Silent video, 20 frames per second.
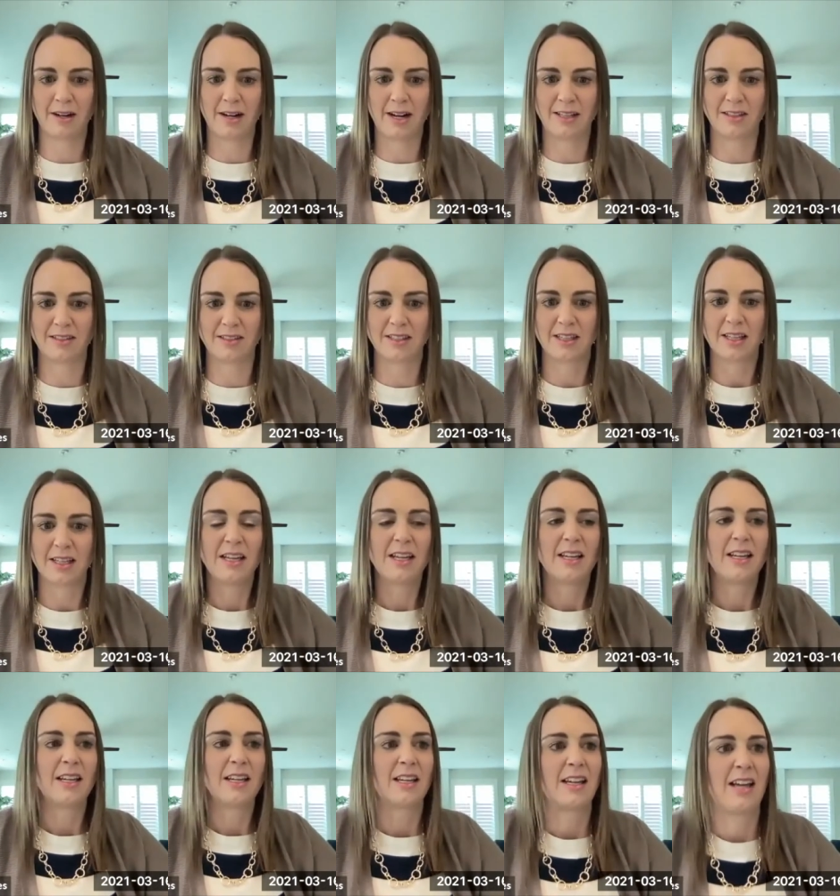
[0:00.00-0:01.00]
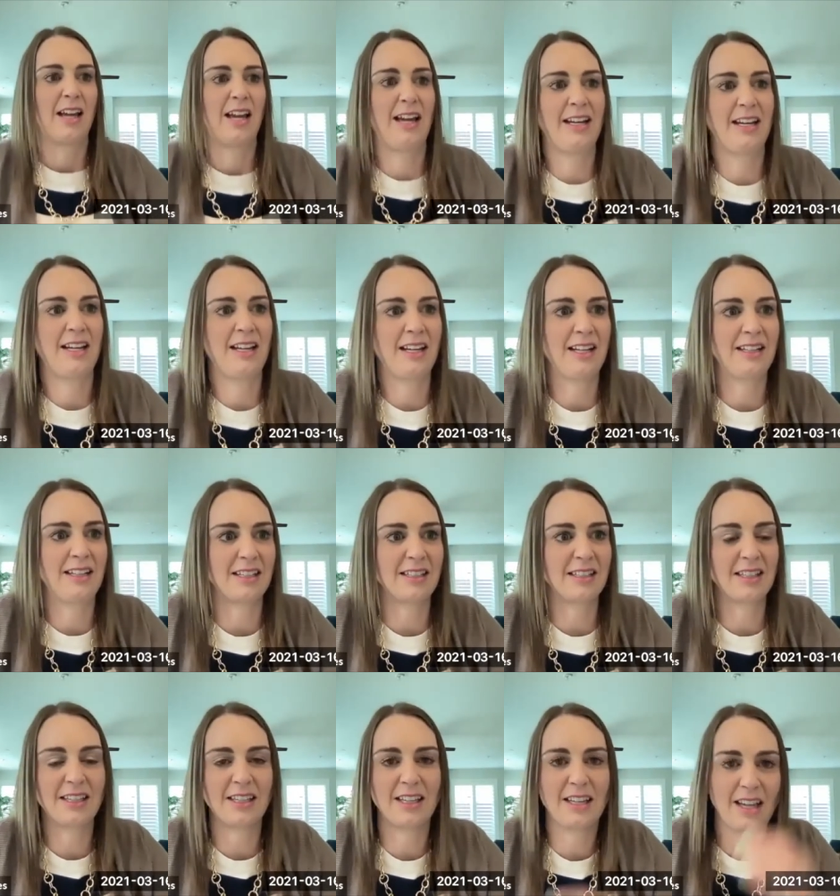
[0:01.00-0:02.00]
It's, and it, it
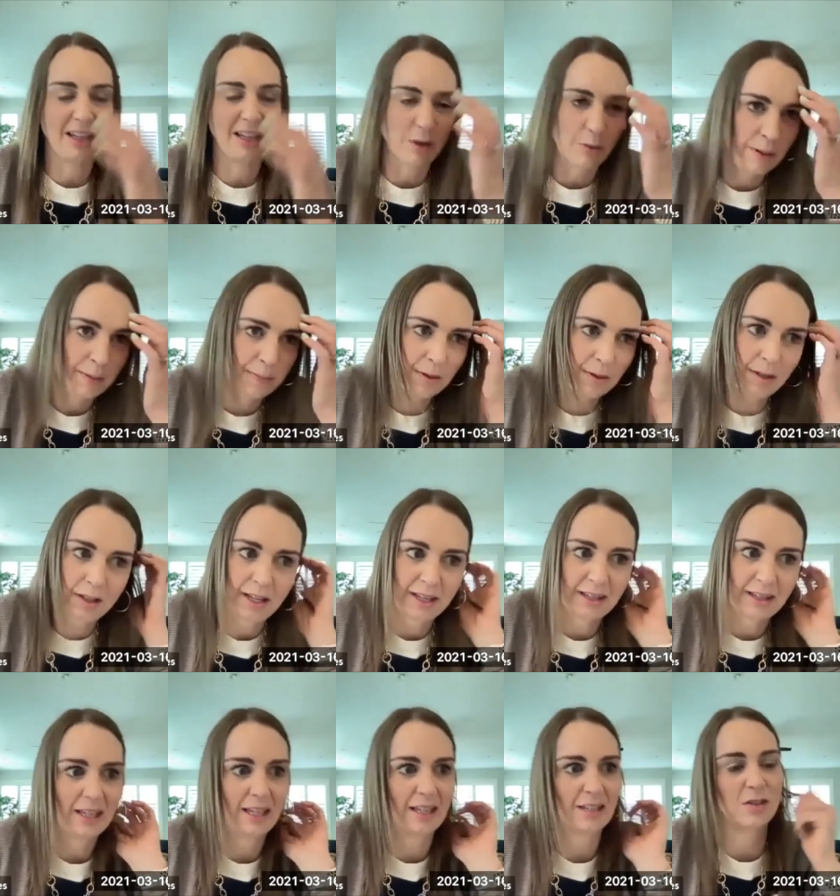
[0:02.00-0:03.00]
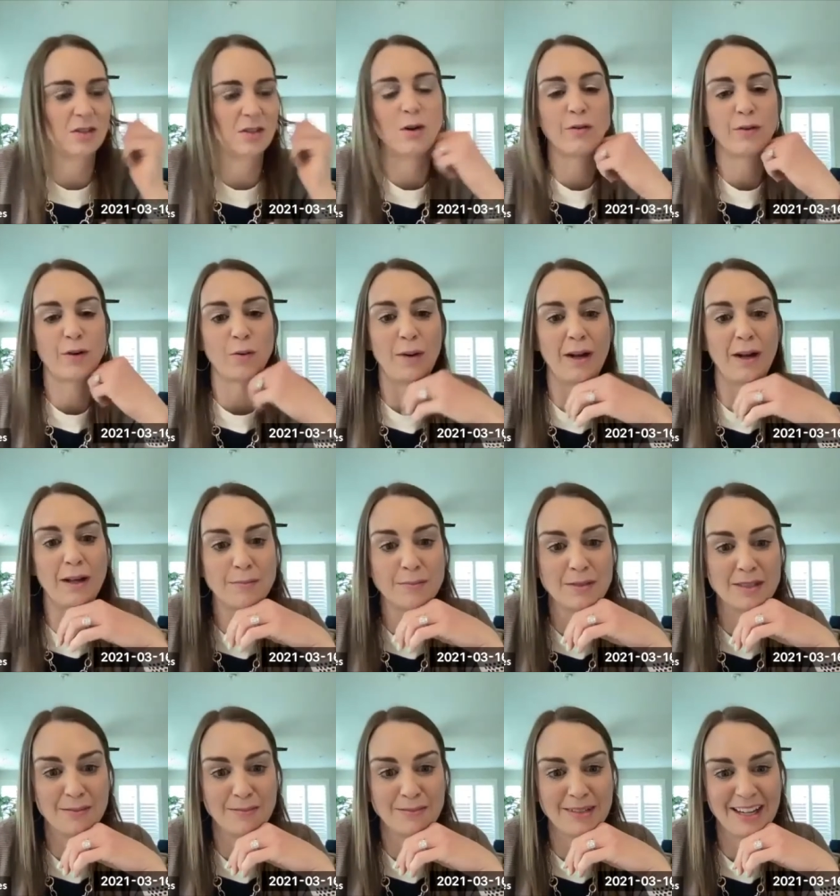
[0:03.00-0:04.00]
doesn't, you know, people, I think it's so overwhelmed
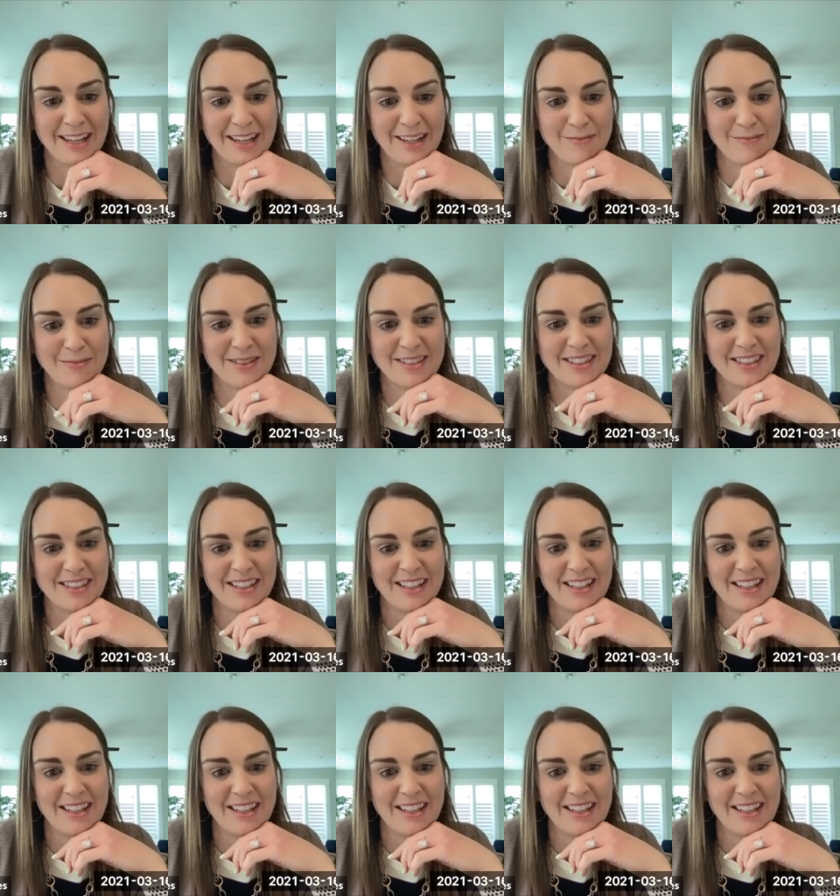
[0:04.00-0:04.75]
sometimes